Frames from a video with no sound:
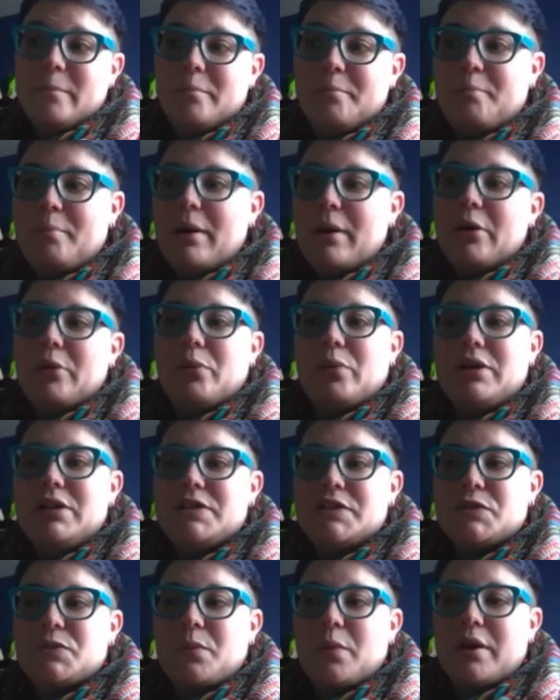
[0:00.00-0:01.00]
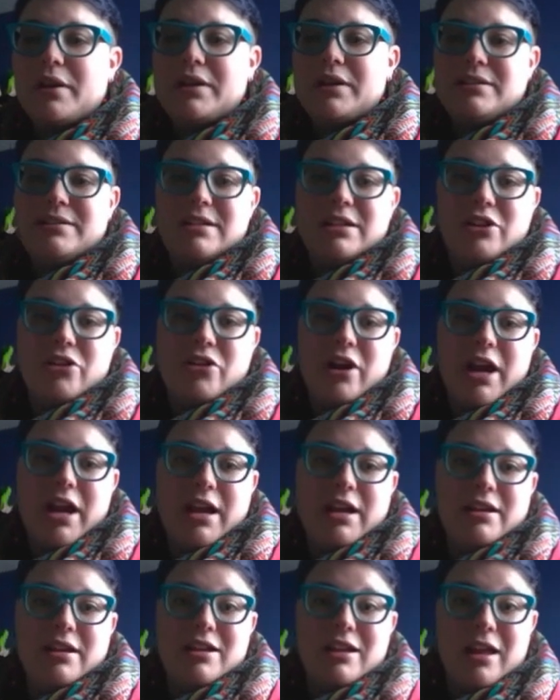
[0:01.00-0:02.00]
we just wanted to
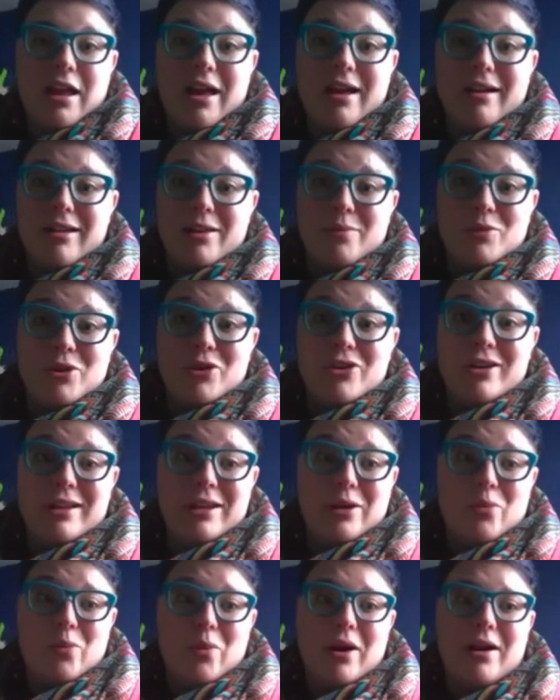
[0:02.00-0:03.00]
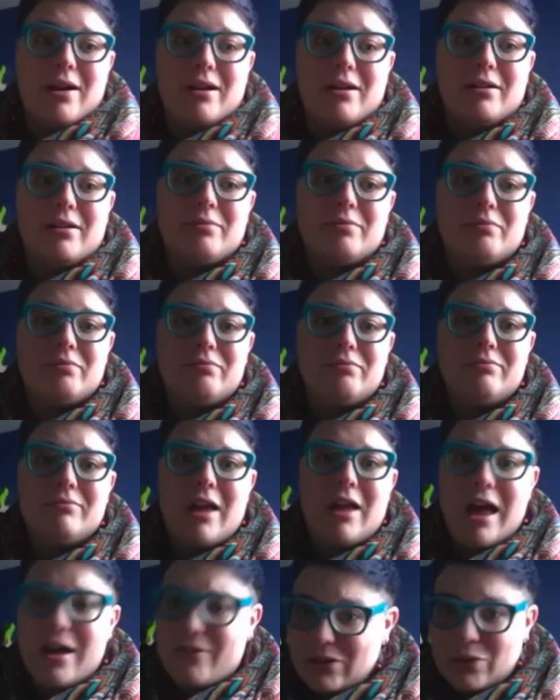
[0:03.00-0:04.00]
create a community where
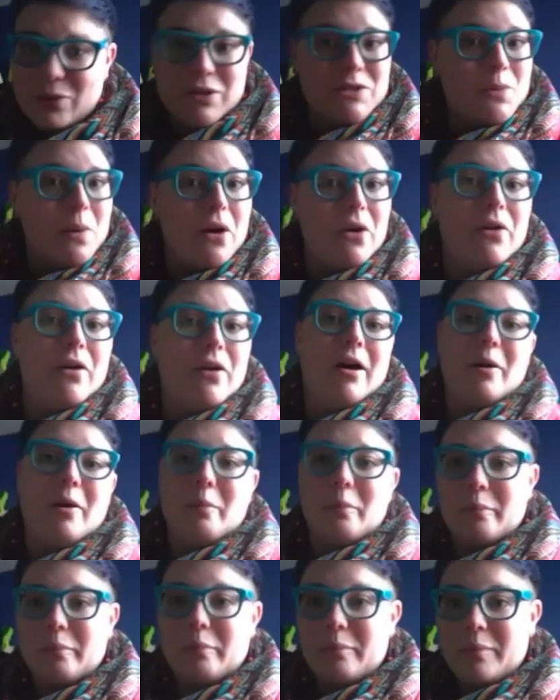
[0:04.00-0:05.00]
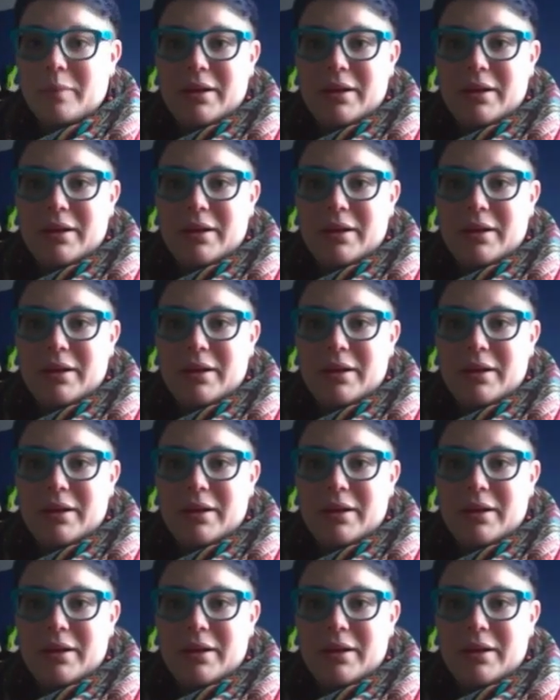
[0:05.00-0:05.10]
everyone's welcome